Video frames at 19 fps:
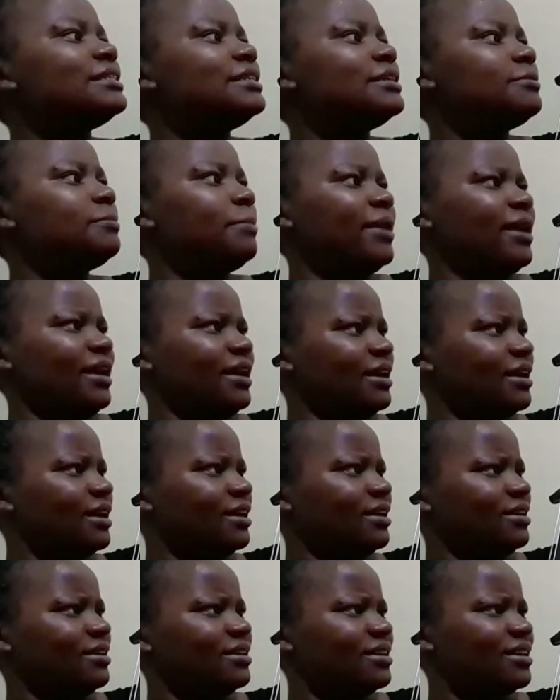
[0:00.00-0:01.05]
D peg
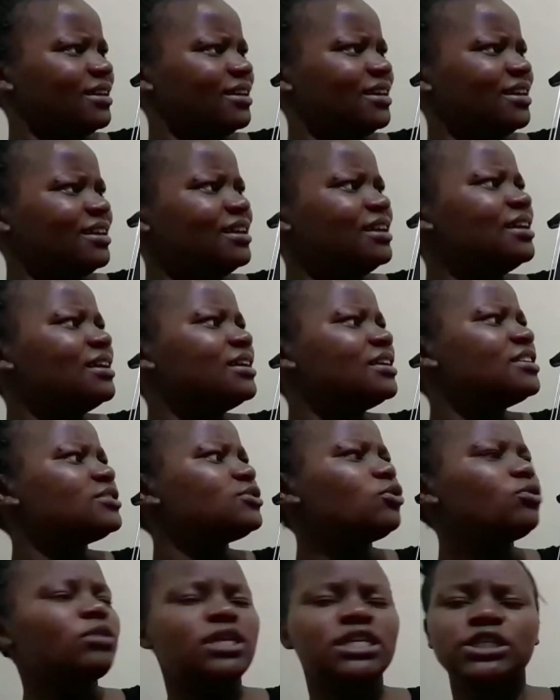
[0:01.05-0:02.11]
is
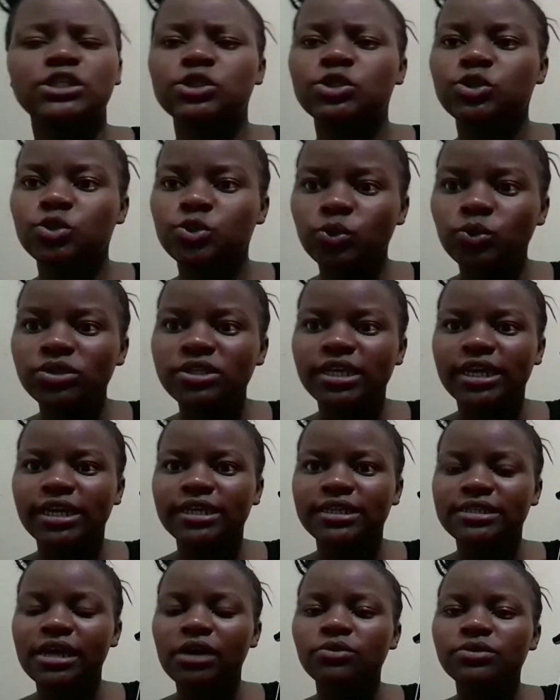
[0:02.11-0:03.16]
always so
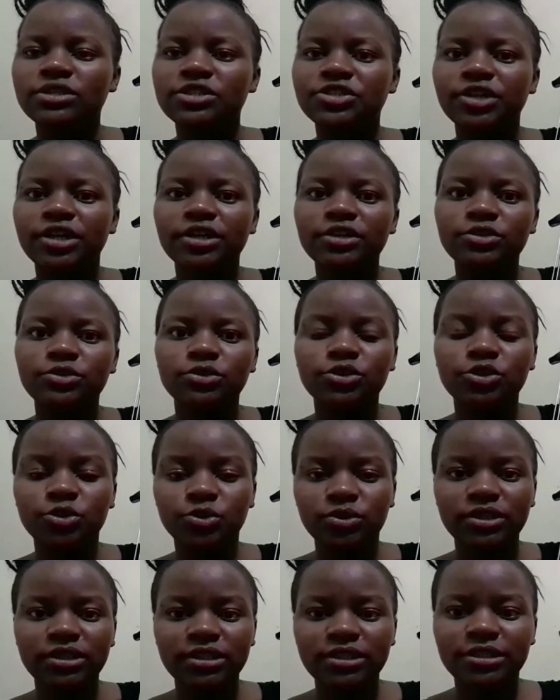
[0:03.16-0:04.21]
tight. I was trying to
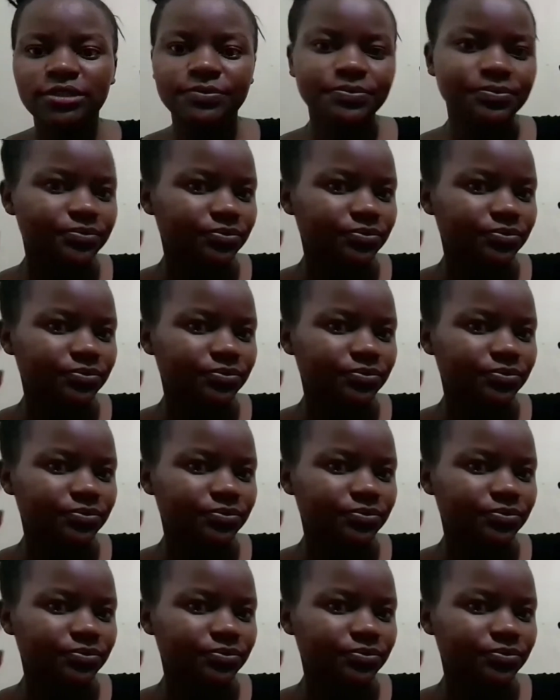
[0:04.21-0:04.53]
tune it,